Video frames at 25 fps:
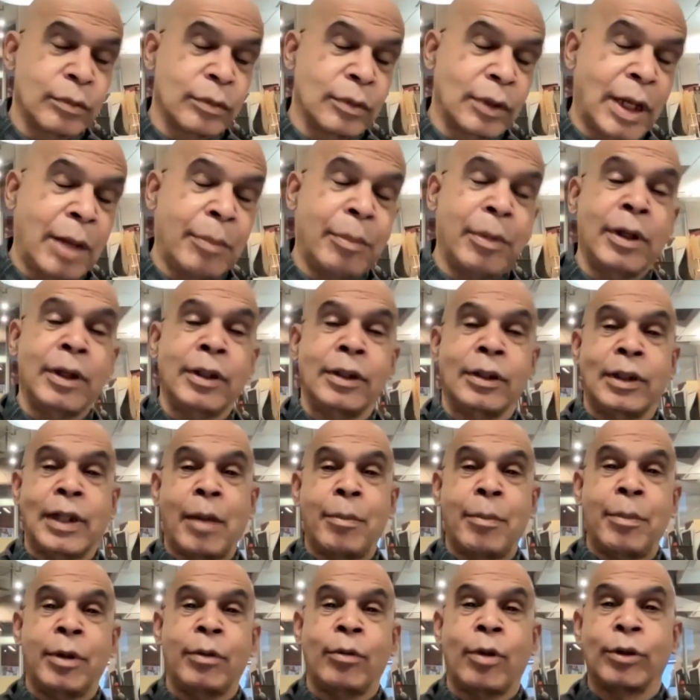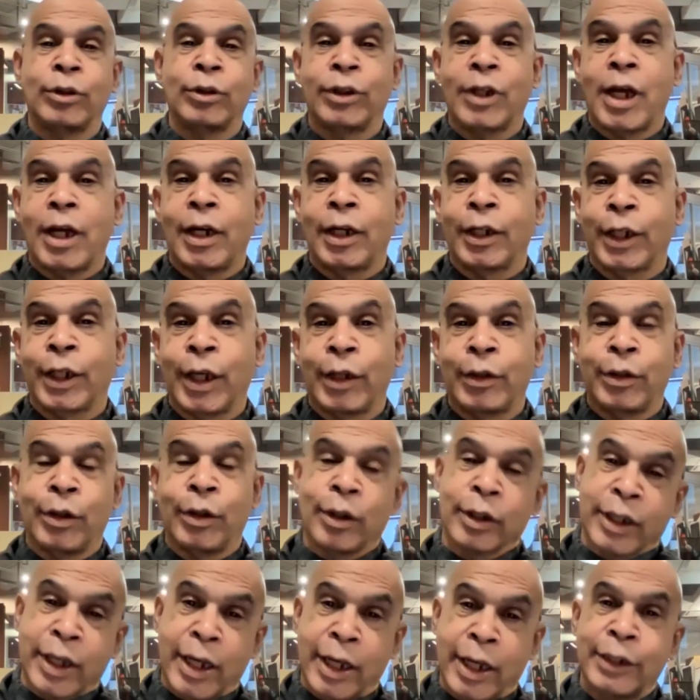let me, Rosanna, give you
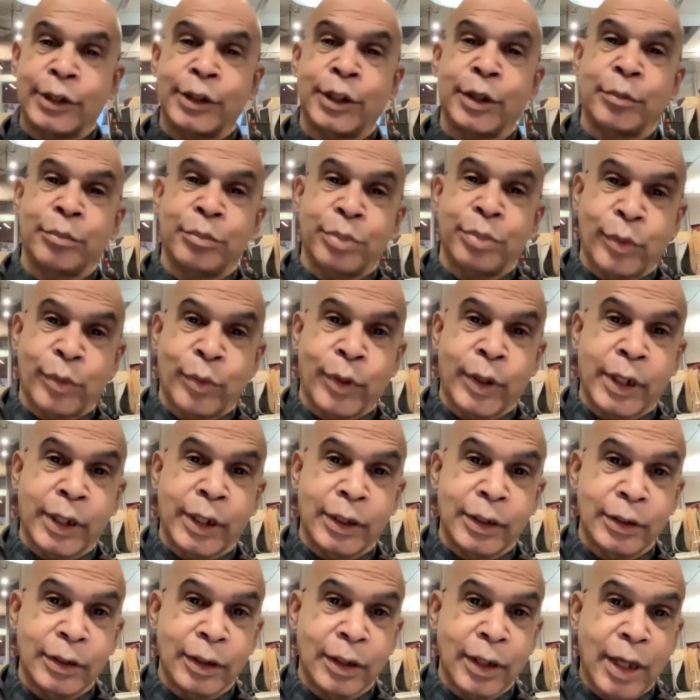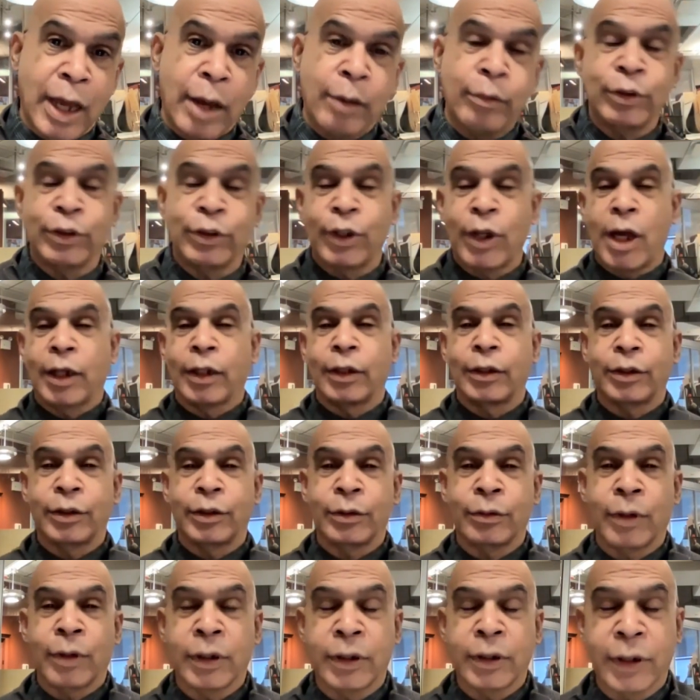a case in point. I was talking
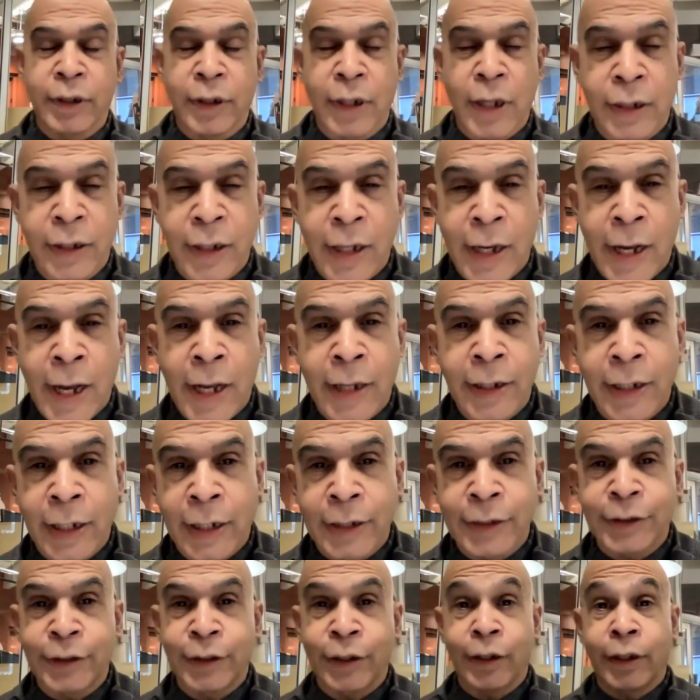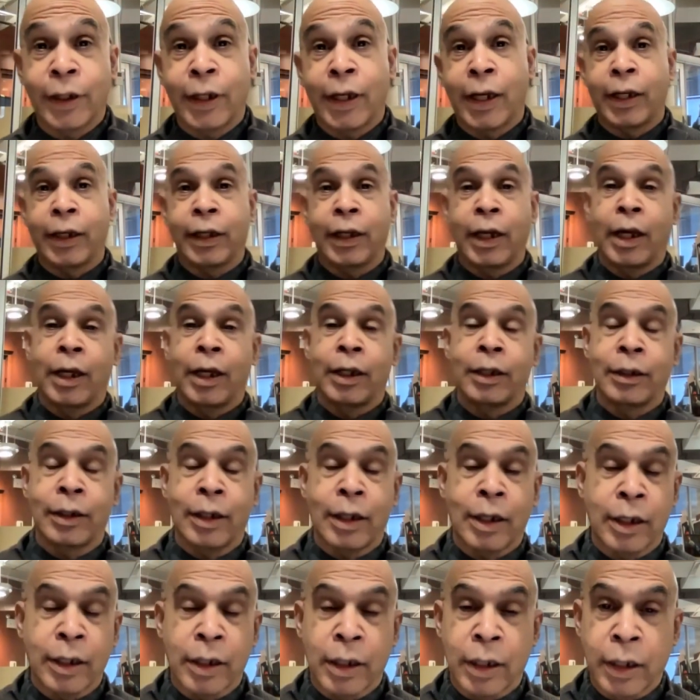to a cat yesterday
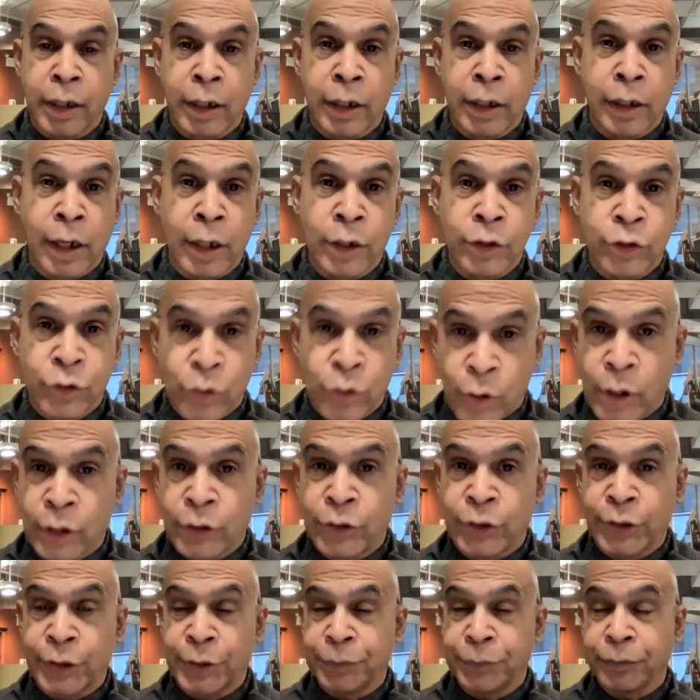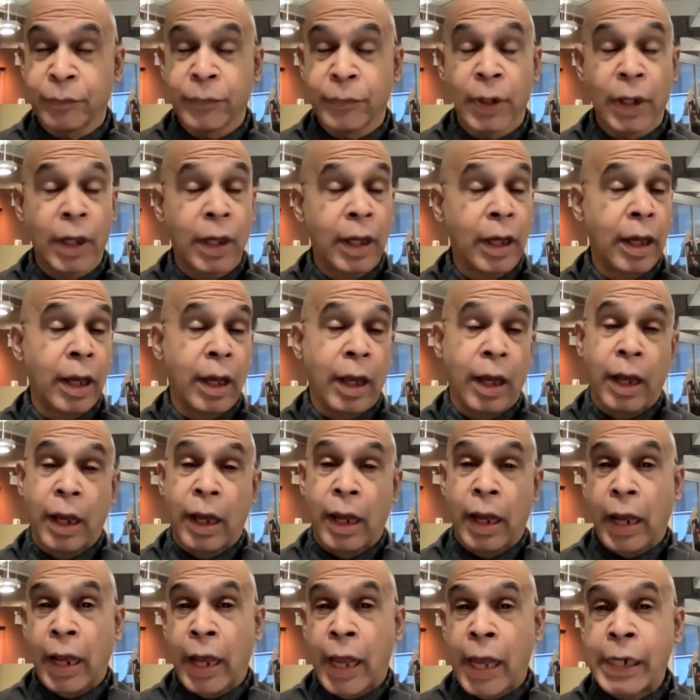in Georgia,
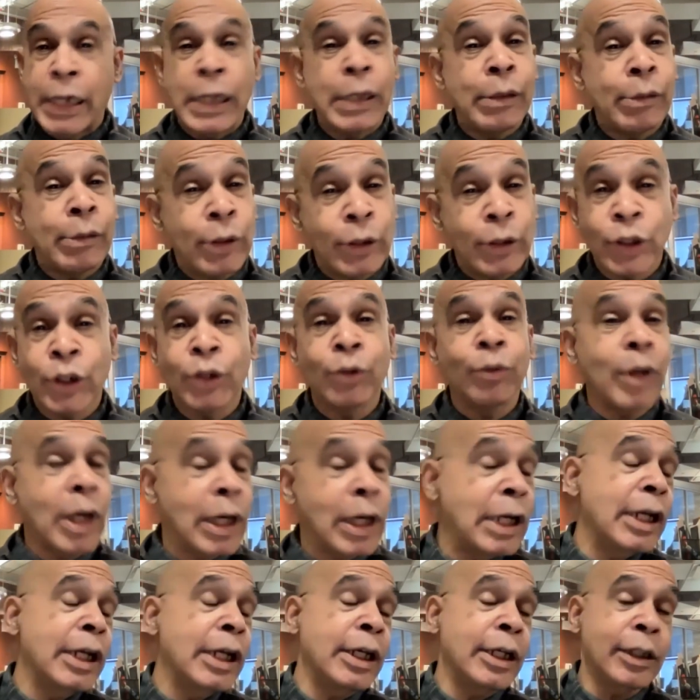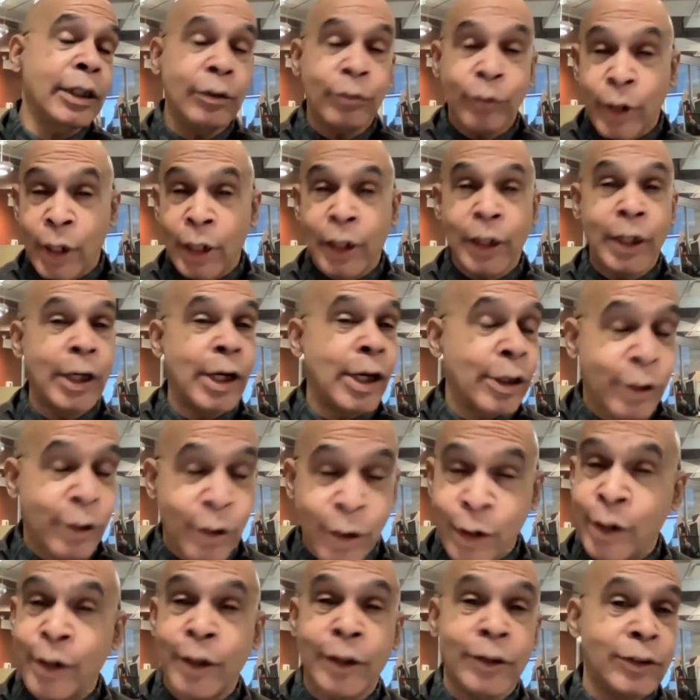and it was a really, really
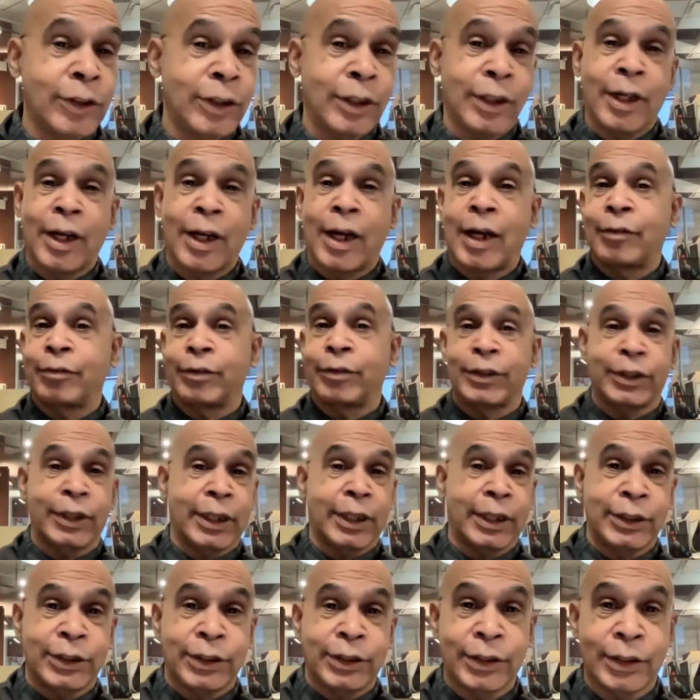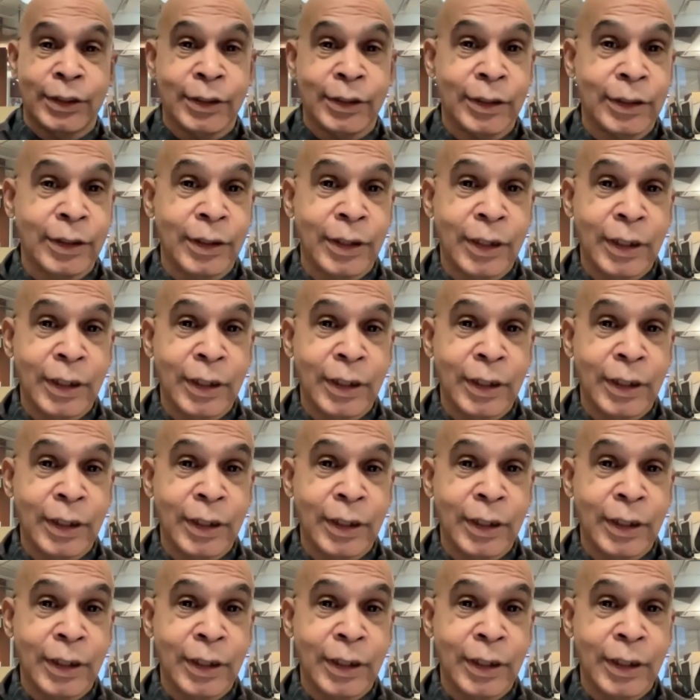encouraging conversation.